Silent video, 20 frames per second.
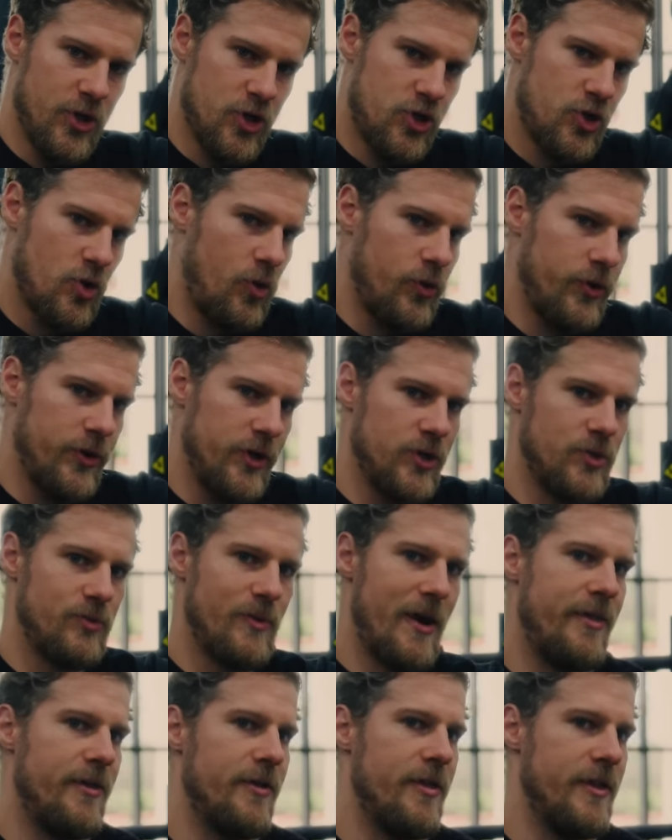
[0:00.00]
the shoulders
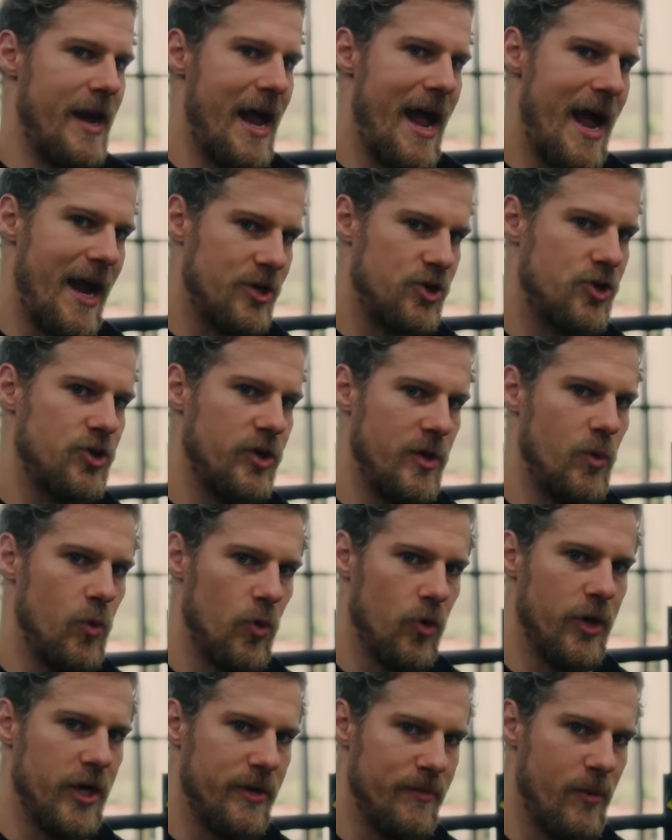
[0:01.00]
rather than actually
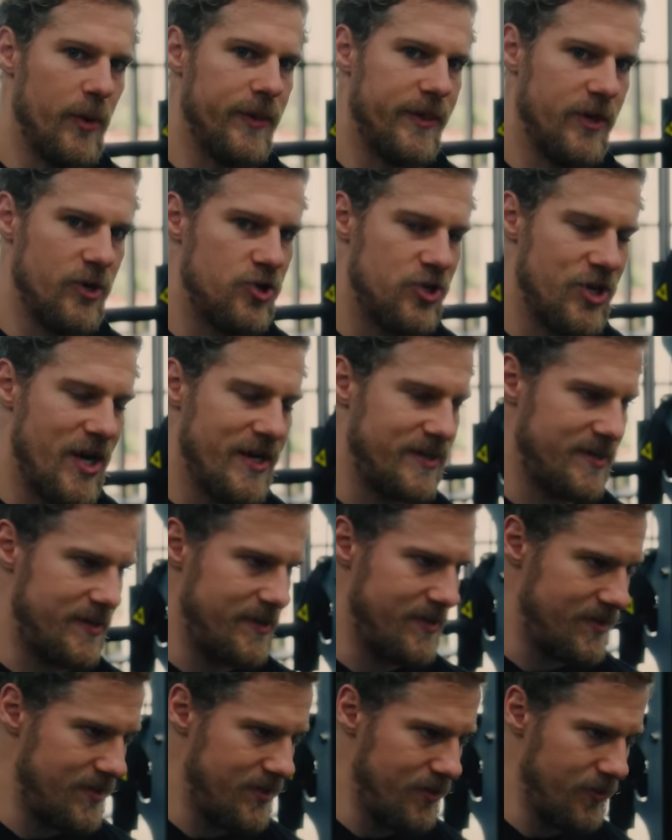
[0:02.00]
worrying about what their chest
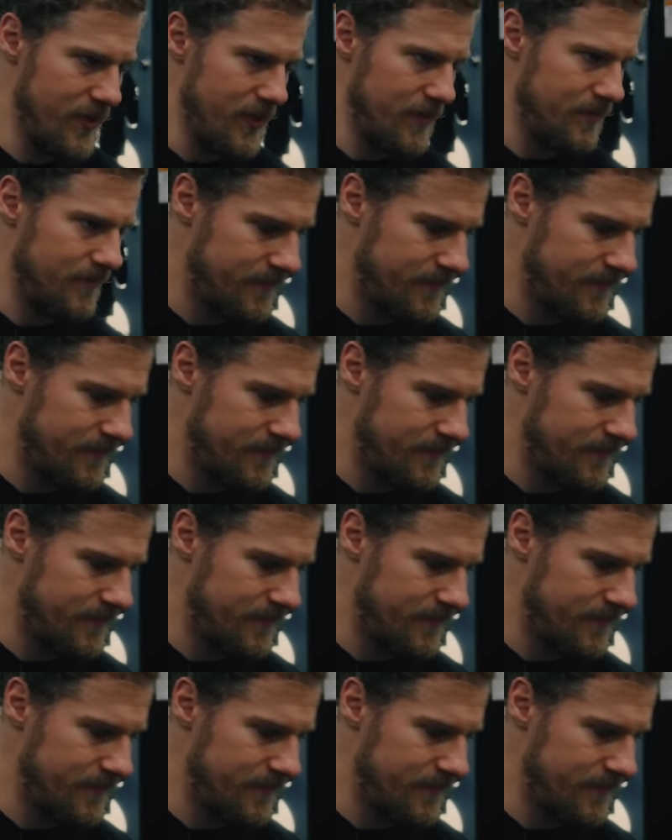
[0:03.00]
is doing.